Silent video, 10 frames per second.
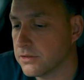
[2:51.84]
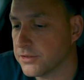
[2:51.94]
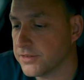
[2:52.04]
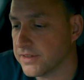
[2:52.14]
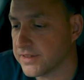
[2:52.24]

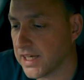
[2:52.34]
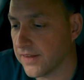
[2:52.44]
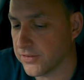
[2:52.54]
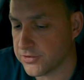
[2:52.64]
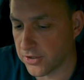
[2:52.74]
Just needs to
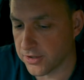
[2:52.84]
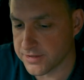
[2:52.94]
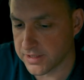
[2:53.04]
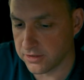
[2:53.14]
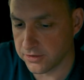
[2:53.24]
add the
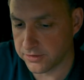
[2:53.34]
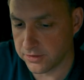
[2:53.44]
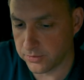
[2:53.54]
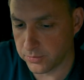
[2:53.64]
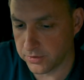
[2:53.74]
charging
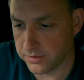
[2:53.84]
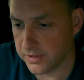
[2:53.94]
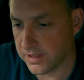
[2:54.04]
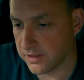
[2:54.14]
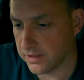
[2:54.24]
onto the route
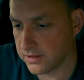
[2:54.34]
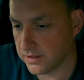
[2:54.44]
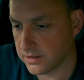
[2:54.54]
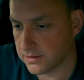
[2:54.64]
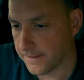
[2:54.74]
there, I
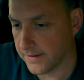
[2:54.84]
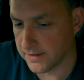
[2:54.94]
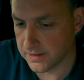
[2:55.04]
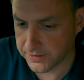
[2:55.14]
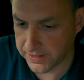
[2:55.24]
think,
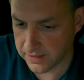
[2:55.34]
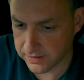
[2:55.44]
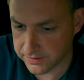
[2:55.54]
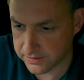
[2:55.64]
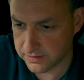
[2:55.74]
and it'll tell
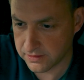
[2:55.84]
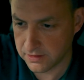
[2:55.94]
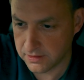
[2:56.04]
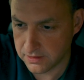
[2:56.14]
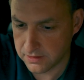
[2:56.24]
us
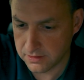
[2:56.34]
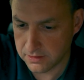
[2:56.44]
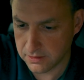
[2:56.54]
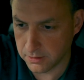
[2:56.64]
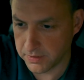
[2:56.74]

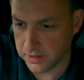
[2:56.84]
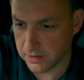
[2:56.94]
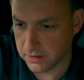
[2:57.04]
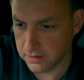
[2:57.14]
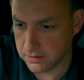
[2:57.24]
up
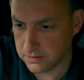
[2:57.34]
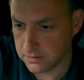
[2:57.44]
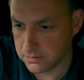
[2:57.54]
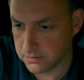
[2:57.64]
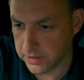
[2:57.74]
here
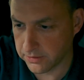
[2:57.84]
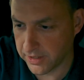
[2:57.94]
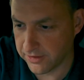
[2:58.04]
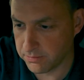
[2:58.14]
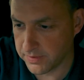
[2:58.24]
we
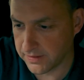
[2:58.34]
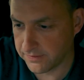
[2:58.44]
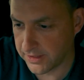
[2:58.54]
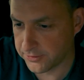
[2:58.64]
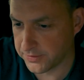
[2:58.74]
arrive in
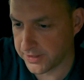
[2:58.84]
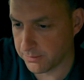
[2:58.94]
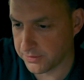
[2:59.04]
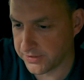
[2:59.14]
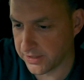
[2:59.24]
Belfast with
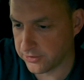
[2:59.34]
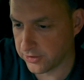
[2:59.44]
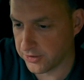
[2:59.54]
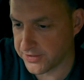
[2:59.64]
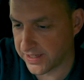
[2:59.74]
10% charge.